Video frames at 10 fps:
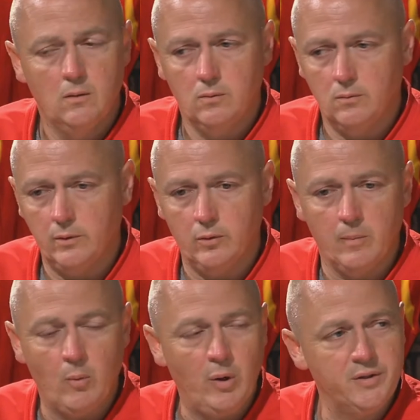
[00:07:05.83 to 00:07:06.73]
What do you know
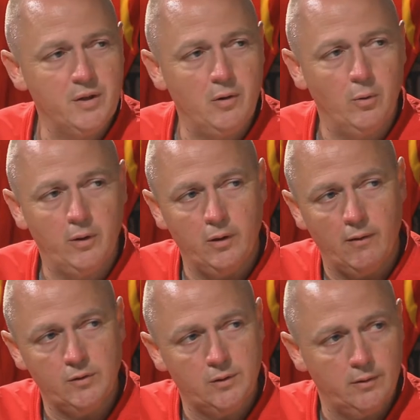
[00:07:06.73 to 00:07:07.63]
about Wayne State going in?
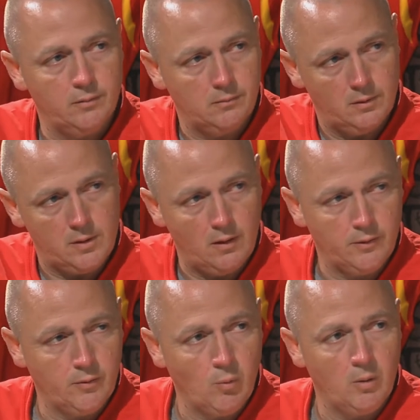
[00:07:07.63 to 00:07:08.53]
Obviously a
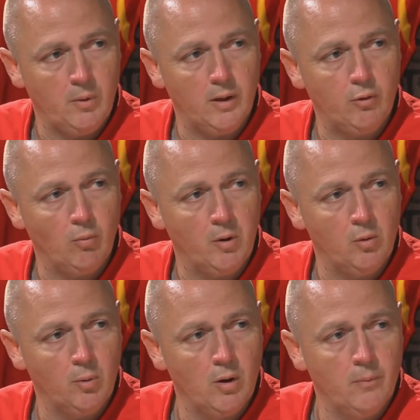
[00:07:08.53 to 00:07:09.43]
talented running back in
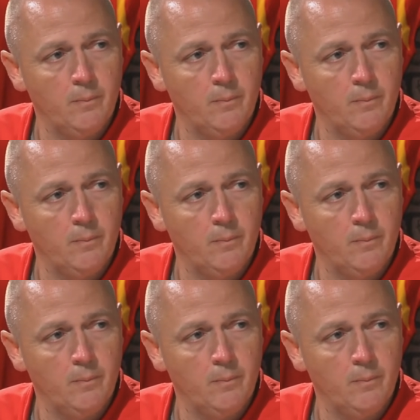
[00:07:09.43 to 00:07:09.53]
Romello Brown.